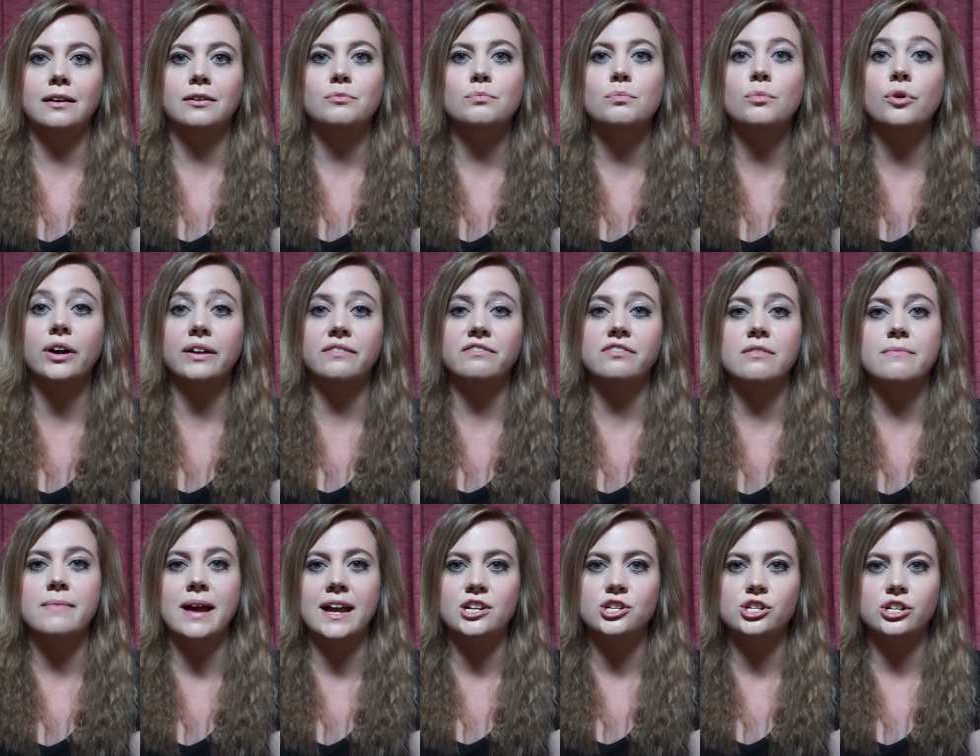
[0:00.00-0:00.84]
more
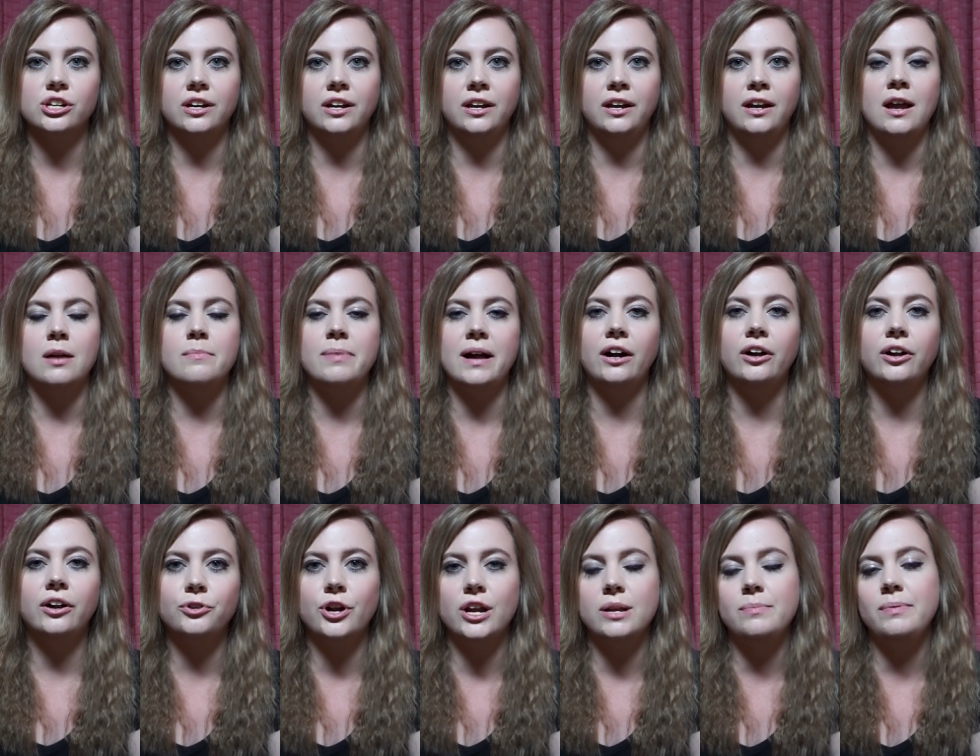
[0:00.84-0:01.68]
information
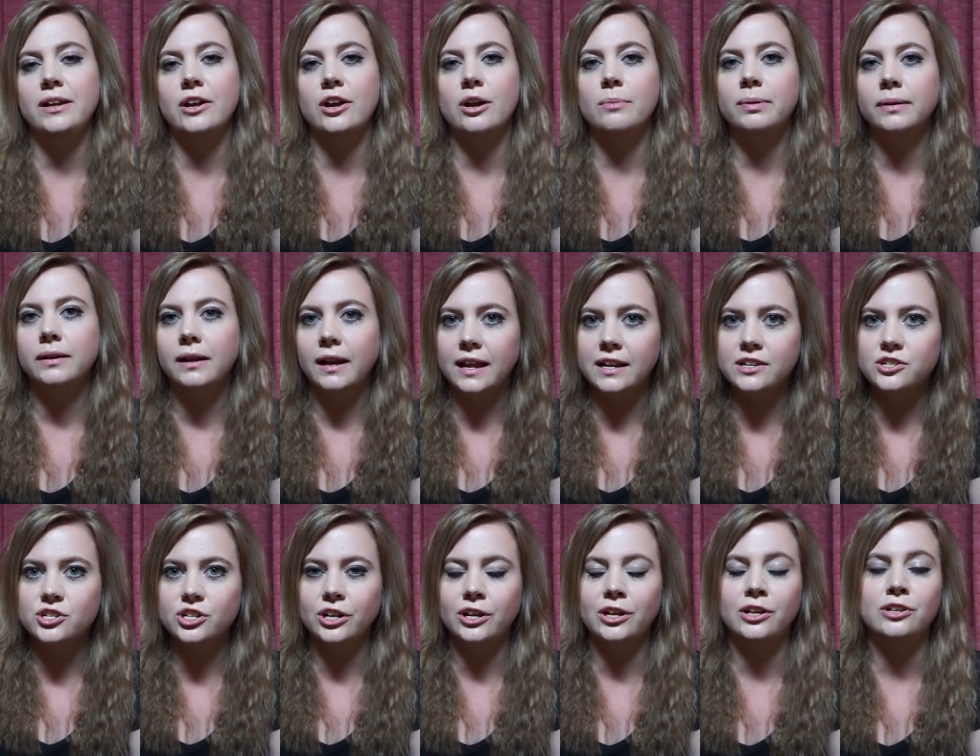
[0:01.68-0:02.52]
about creepy urban
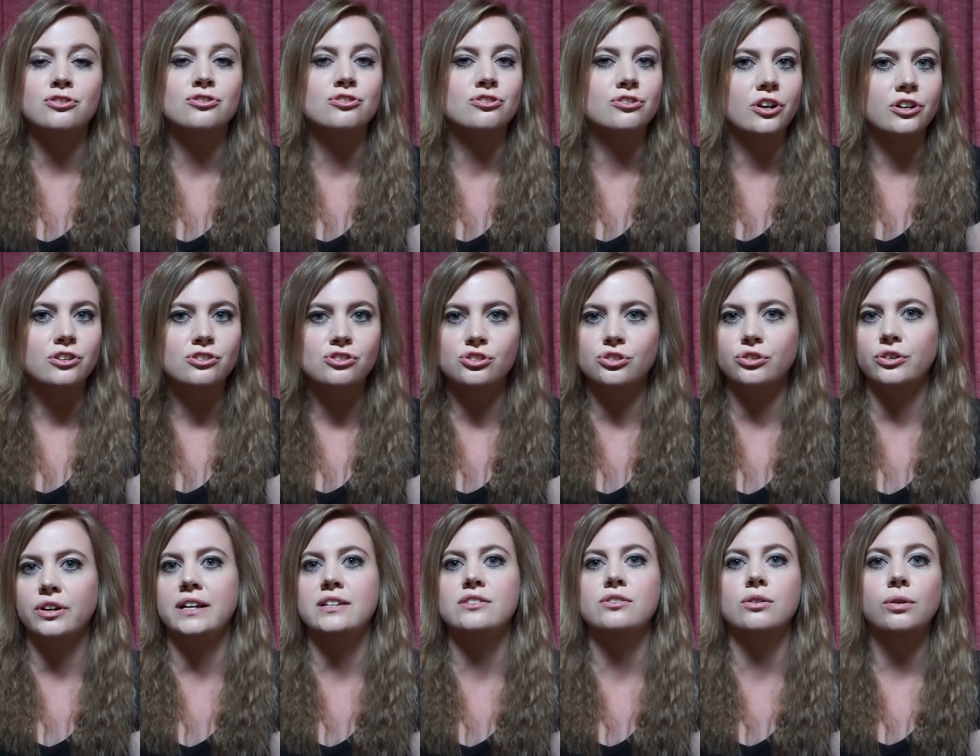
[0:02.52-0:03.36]
legends, ghost
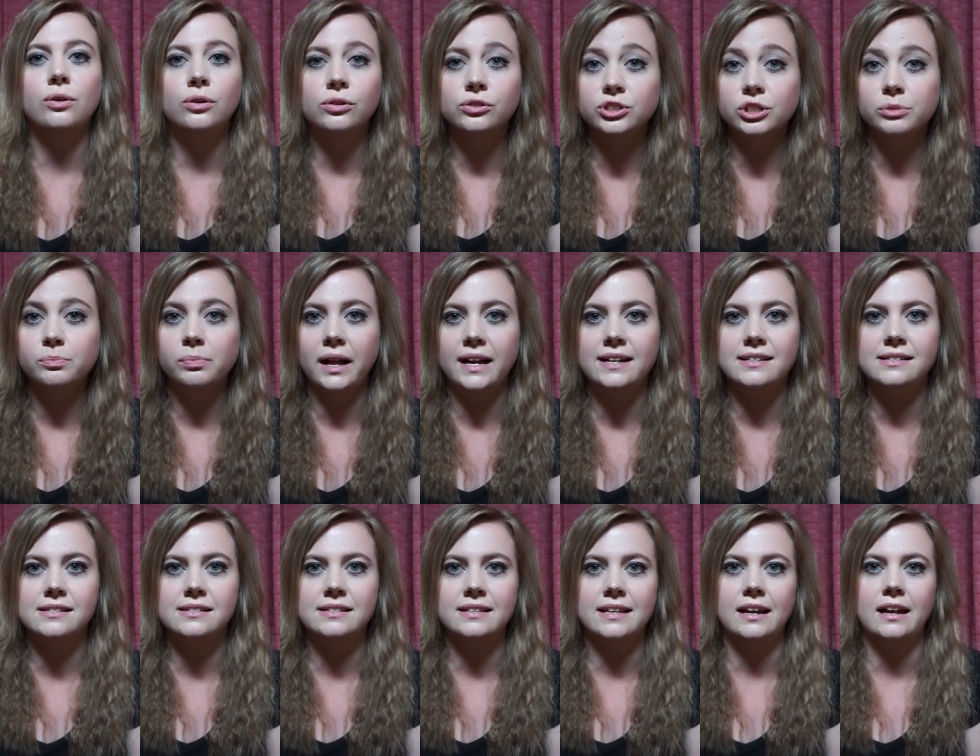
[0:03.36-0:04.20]
stories or haunted
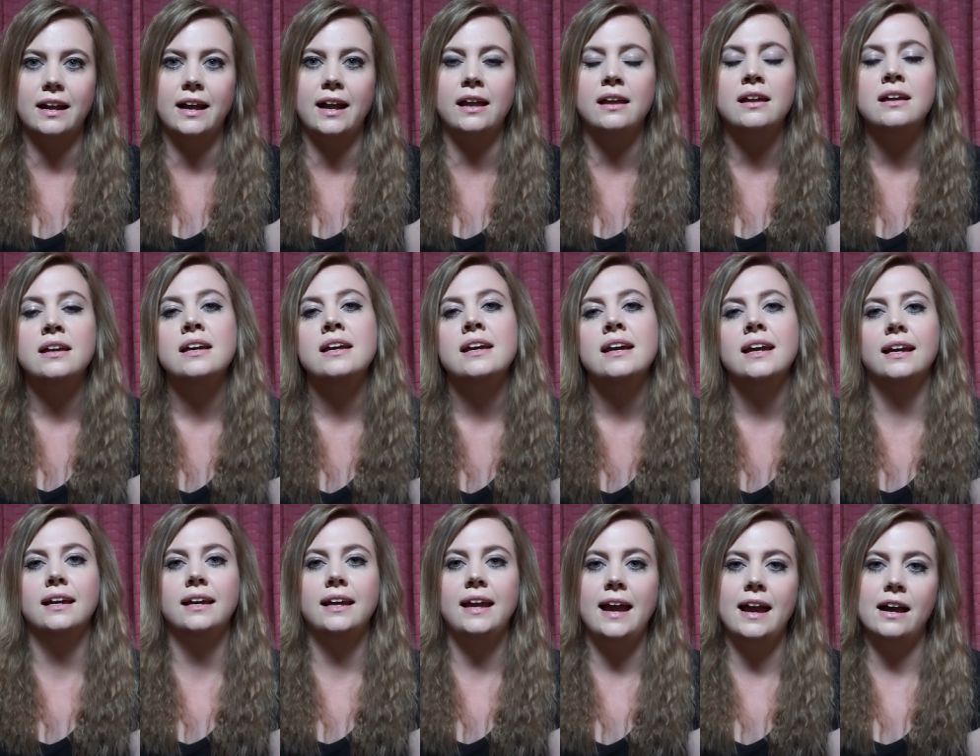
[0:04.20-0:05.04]
places that I
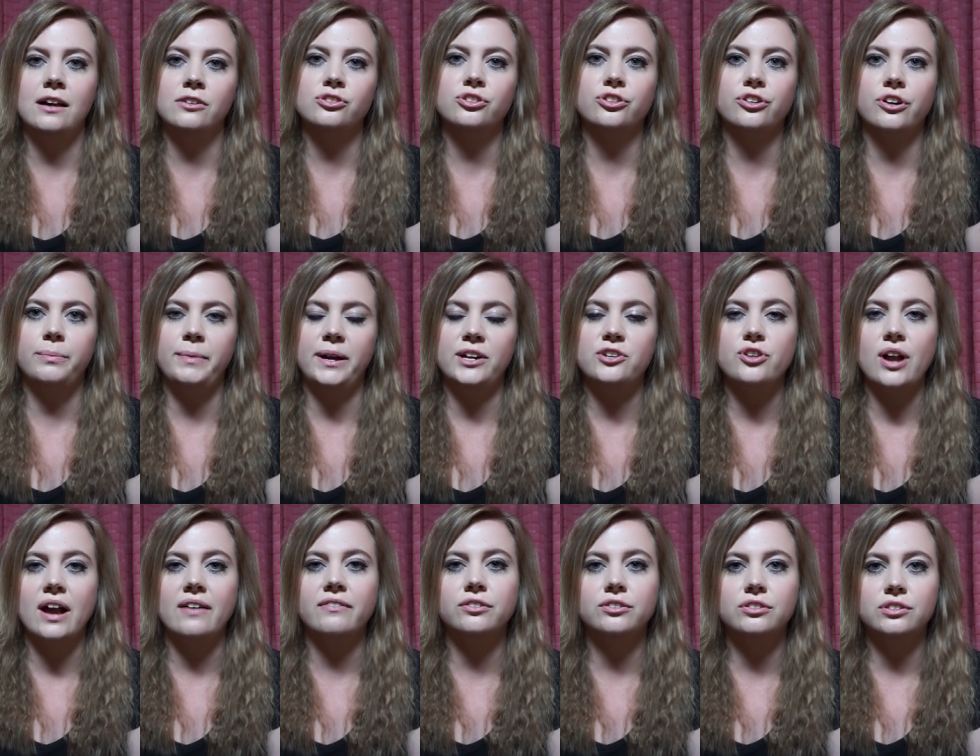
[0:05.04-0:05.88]
encounter on my
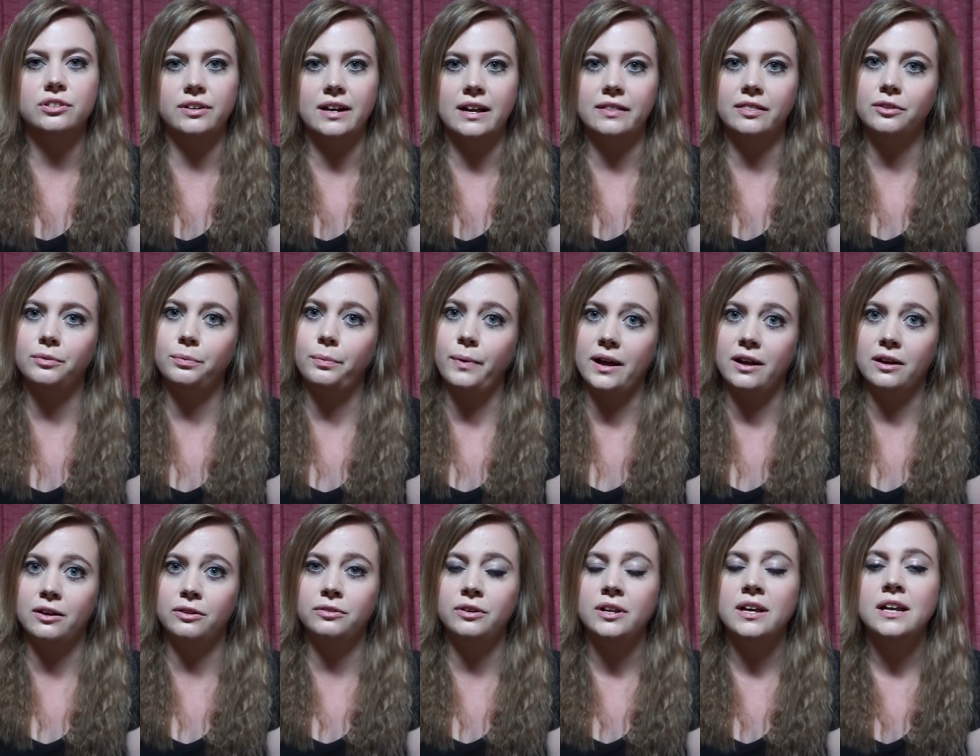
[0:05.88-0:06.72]
travels around the
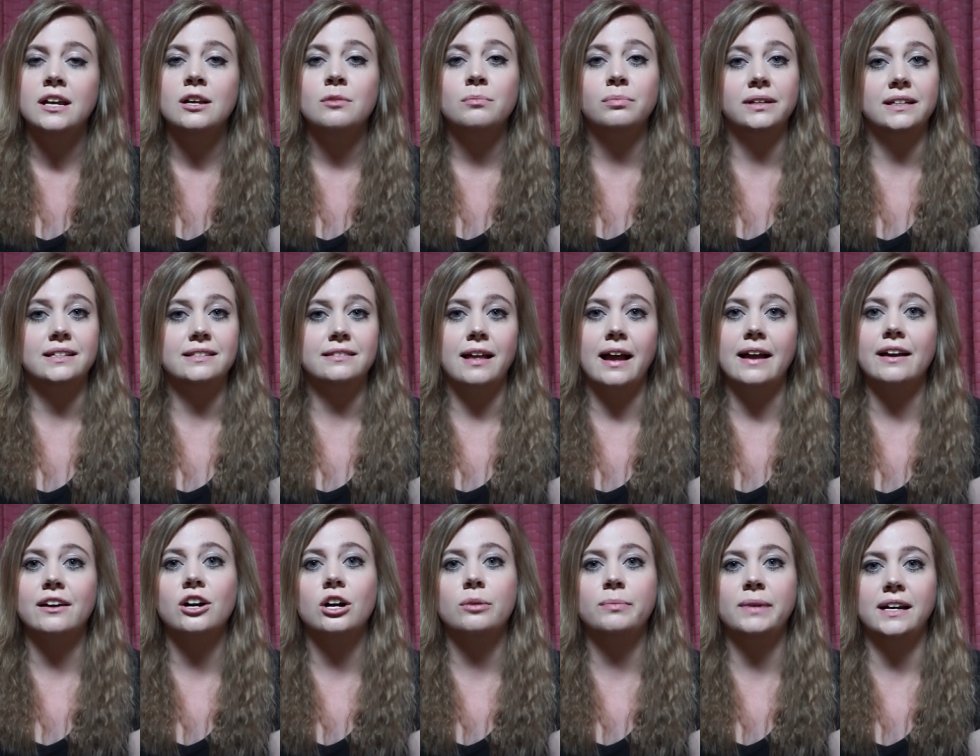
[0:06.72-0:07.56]
world, please
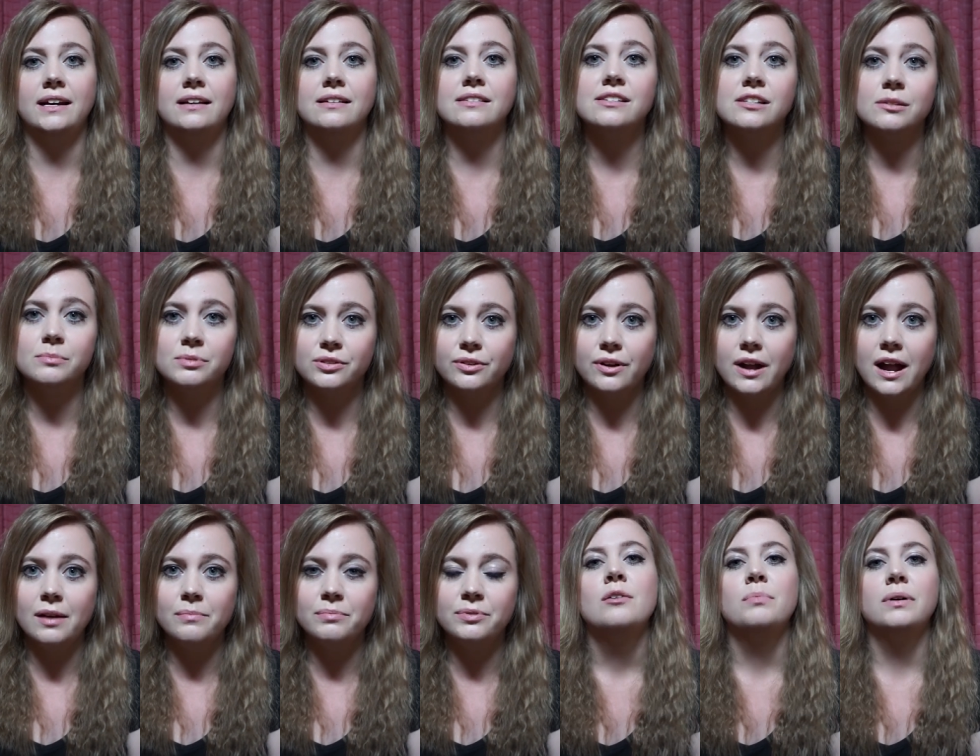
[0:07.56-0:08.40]
like, comment and
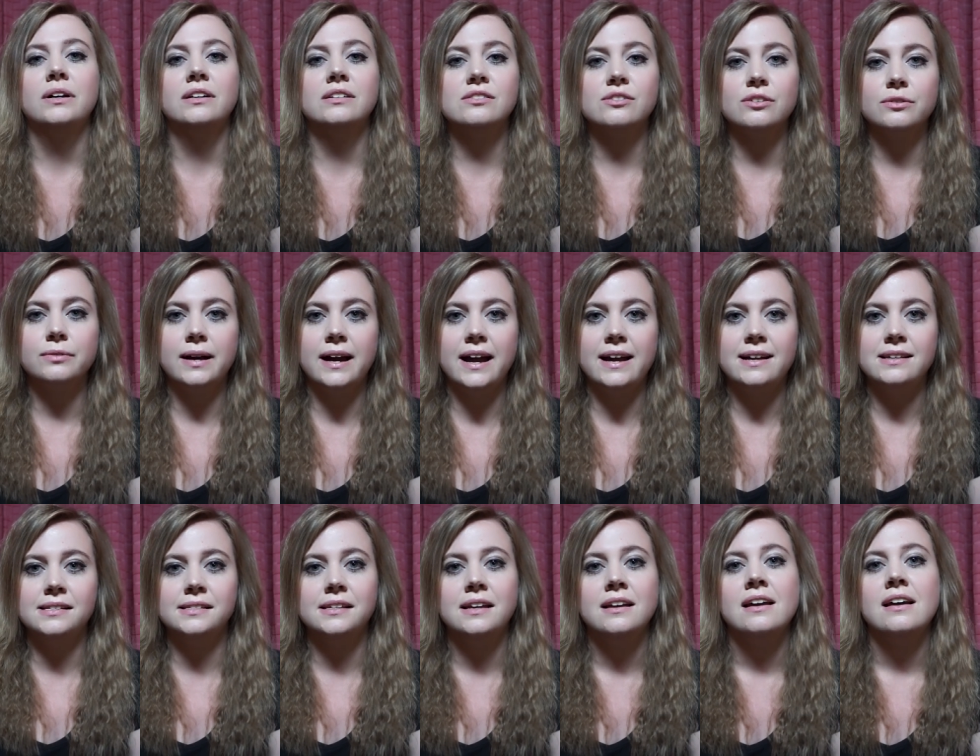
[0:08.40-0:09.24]
subscribe. But as
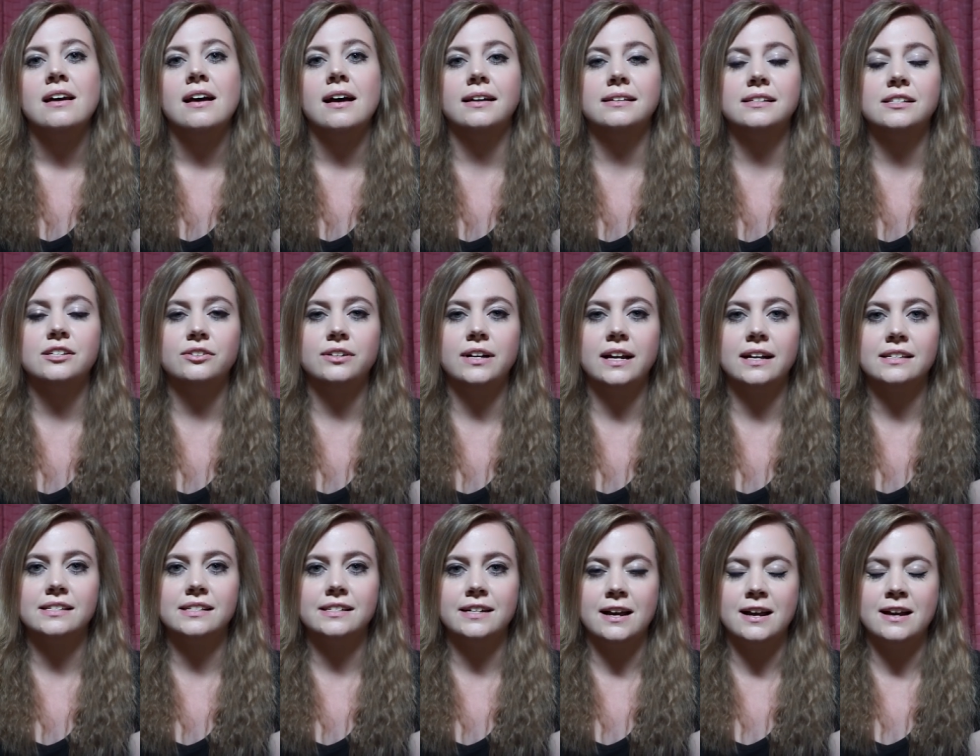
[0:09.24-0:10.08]
always, until
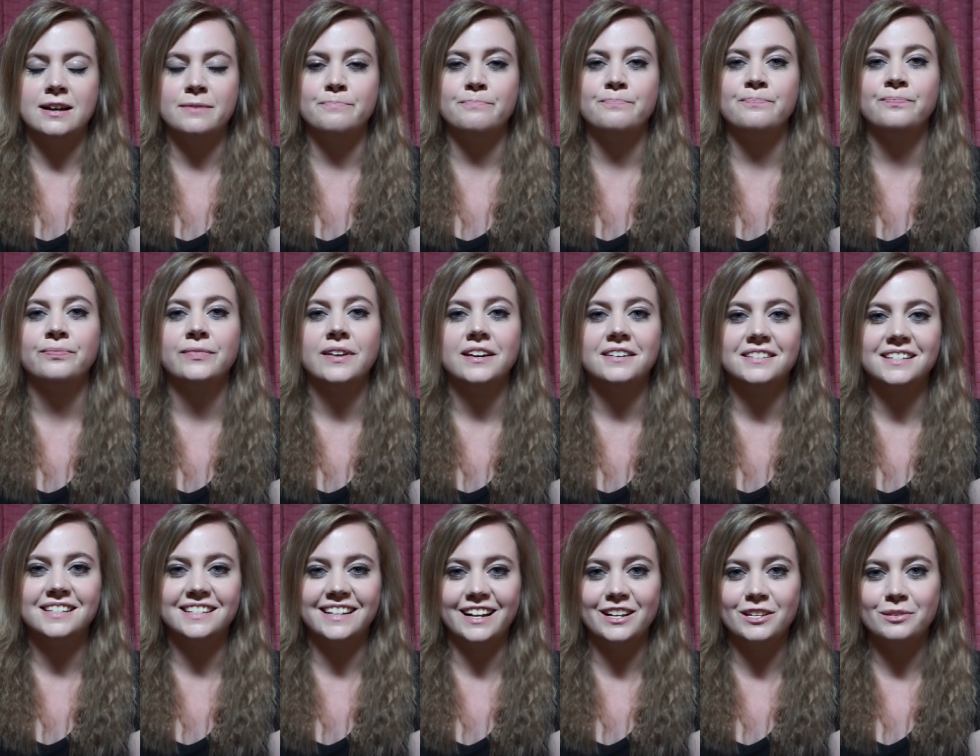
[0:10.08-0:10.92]
next time,
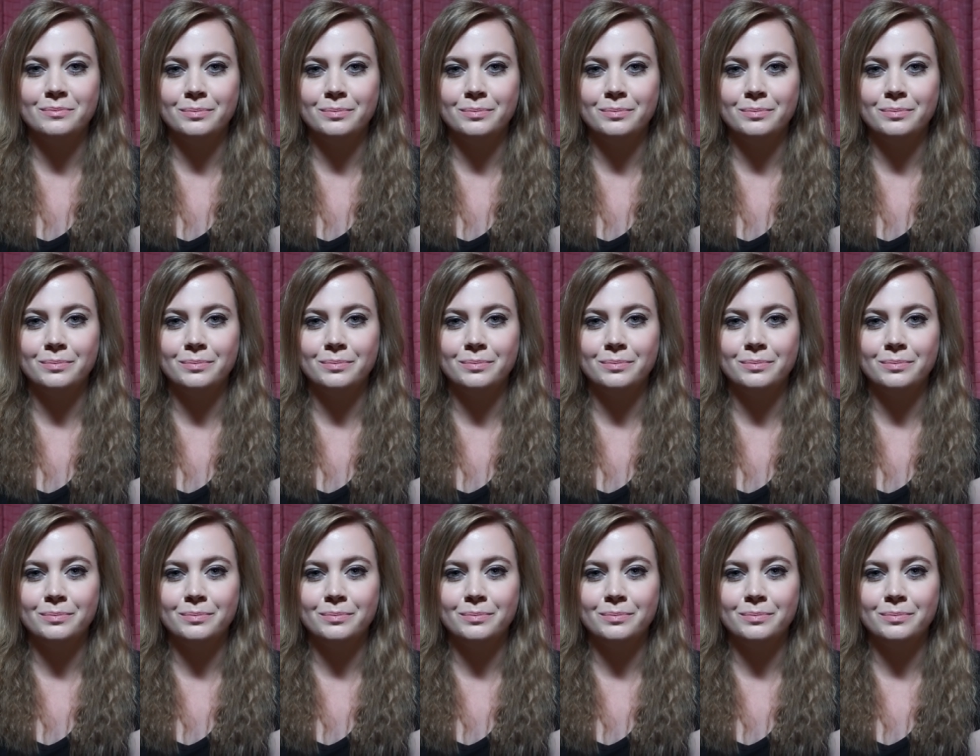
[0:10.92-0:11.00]
stay